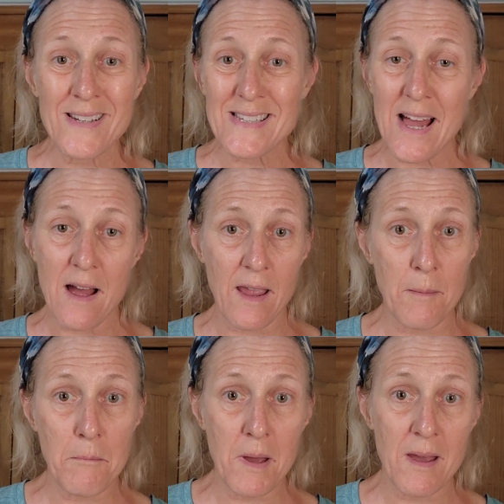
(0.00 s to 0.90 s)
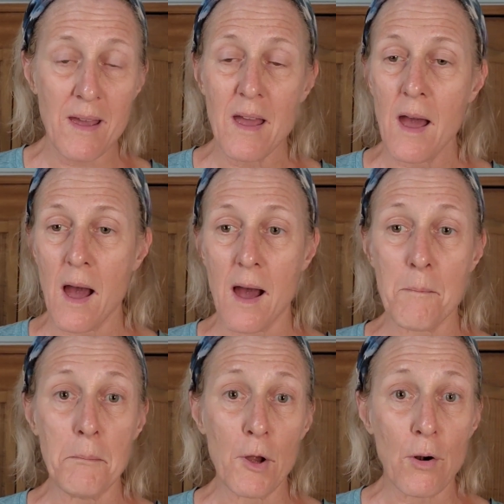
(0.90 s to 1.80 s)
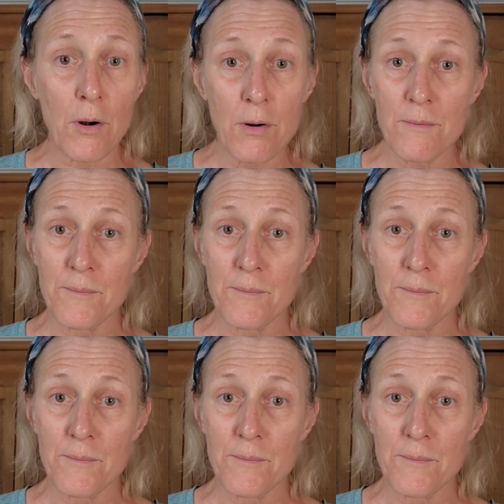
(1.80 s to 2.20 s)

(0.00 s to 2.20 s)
thyme, myrrh,